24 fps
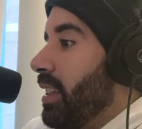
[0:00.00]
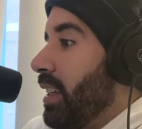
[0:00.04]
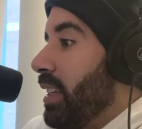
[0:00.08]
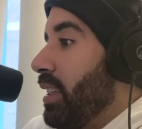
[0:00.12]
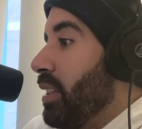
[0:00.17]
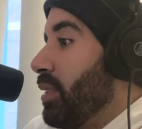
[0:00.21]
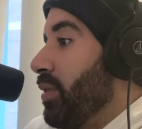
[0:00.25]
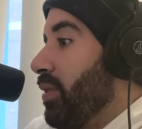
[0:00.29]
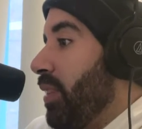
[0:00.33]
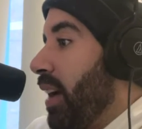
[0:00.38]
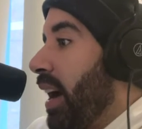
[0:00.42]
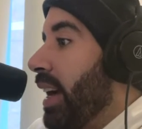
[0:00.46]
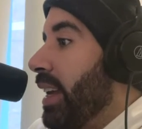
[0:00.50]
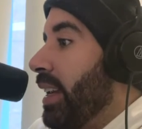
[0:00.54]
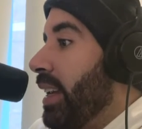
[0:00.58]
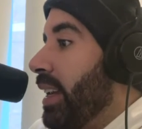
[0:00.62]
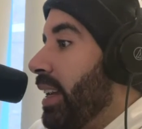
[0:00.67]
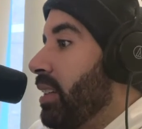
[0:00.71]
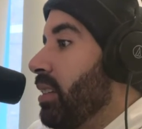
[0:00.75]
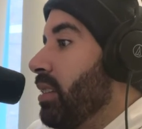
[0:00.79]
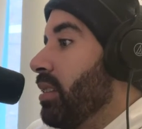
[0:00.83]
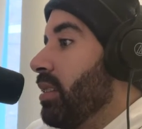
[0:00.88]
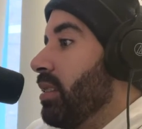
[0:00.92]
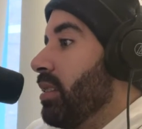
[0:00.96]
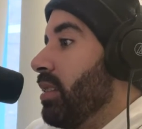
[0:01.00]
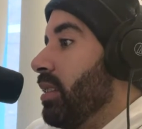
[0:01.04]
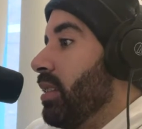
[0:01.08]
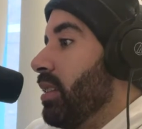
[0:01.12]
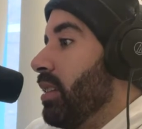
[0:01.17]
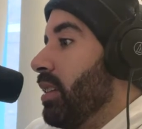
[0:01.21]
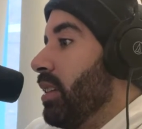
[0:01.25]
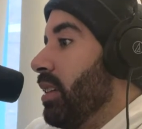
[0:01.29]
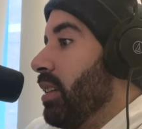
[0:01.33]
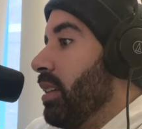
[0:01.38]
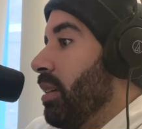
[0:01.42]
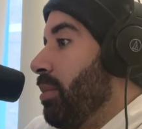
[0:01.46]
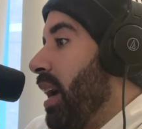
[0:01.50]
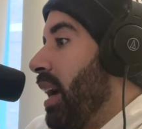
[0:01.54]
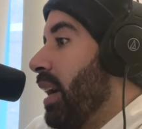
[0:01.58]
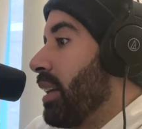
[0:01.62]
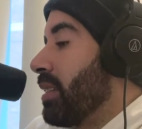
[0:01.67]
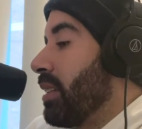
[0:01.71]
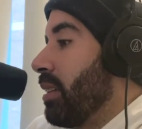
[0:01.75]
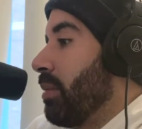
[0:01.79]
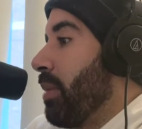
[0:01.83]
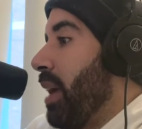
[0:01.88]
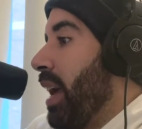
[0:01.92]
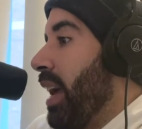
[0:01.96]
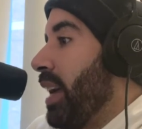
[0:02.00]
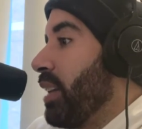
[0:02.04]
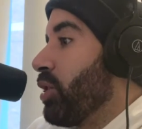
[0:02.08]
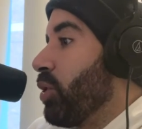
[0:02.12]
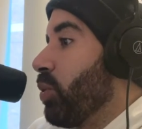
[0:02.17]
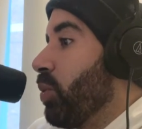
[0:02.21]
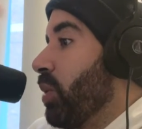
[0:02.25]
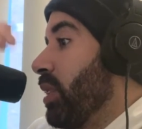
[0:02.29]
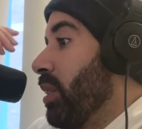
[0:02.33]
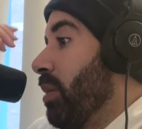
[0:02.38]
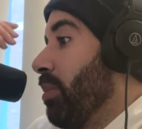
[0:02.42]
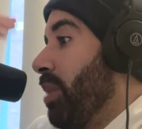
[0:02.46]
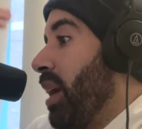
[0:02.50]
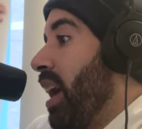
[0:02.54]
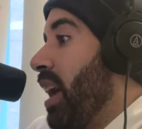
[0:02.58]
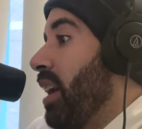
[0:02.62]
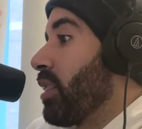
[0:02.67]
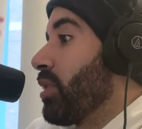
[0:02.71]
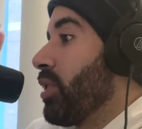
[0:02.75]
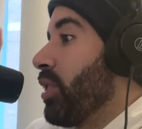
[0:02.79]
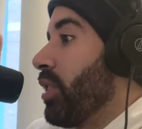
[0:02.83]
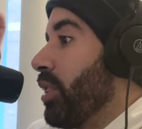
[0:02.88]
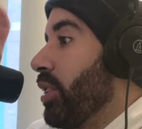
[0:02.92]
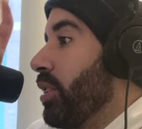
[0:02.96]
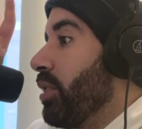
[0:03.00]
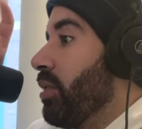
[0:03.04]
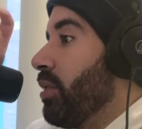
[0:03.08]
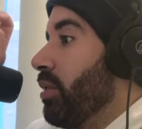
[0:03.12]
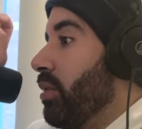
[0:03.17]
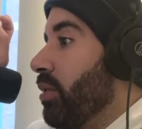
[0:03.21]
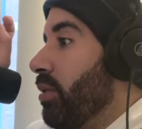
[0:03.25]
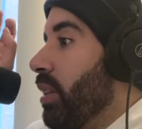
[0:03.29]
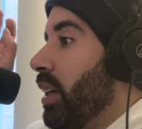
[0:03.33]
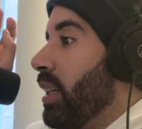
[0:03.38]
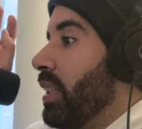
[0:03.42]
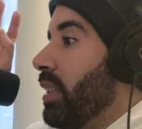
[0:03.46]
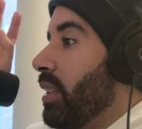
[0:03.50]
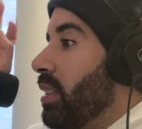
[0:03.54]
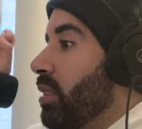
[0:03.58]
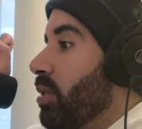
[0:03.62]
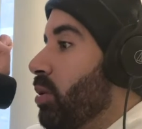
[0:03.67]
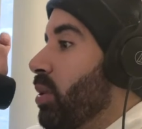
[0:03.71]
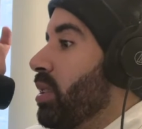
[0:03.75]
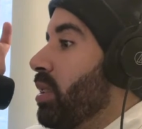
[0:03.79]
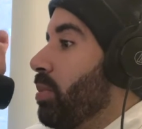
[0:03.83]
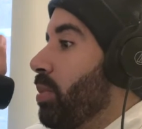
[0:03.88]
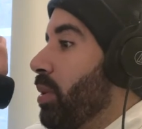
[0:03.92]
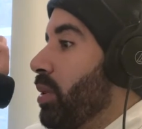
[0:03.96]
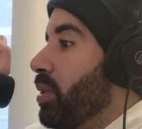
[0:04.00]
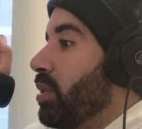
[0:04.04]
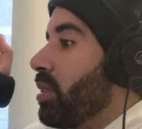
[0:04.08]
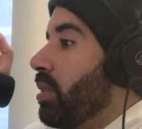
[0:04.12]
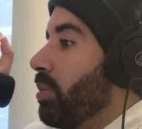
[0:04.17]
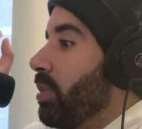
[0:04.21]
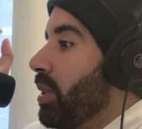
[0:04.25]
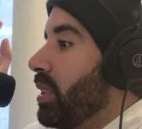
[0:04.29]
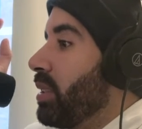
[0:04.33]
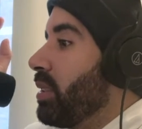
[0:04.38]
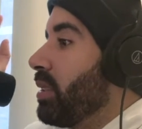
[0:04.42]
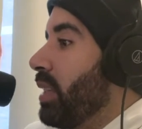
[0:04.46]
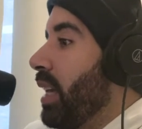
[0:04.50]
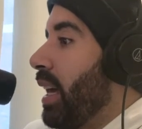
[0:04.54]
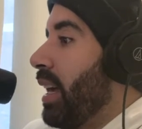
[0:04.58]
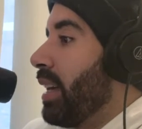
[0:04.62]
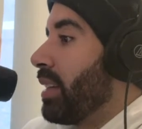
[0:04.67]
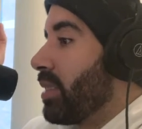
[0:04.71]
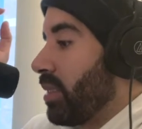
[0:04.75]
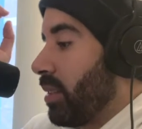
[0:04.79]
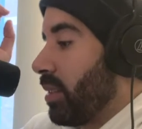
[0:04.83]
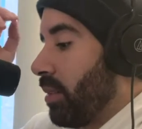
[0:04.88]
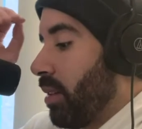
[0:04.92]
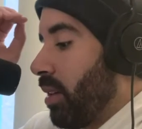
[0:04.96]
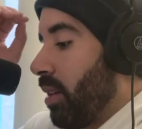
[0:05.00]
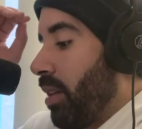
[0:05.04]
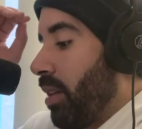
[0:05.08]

he's fighting in a boxing match with a boxer, right? This was supposed to be his test.